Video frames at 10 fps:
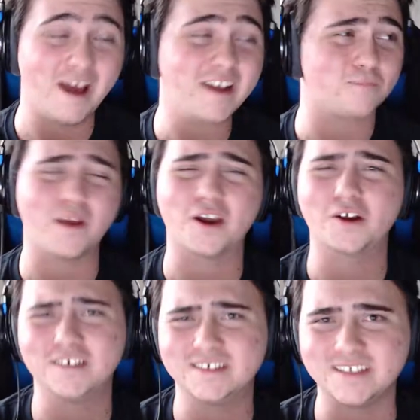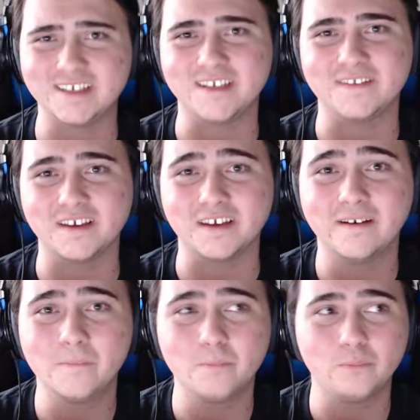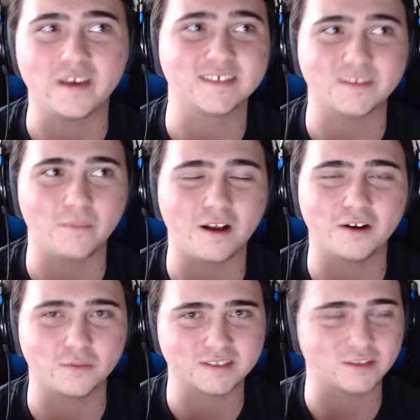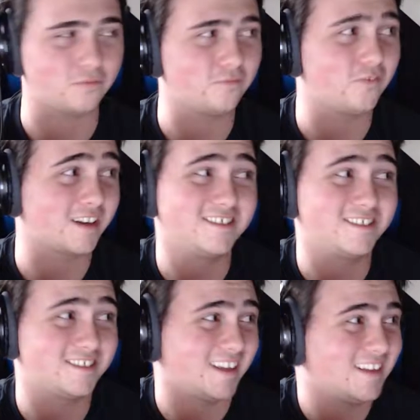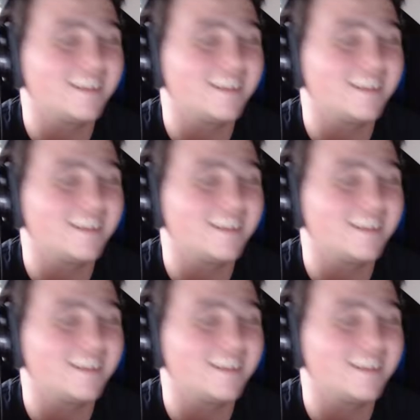I could barely see anything because the monitor was so fucking shit.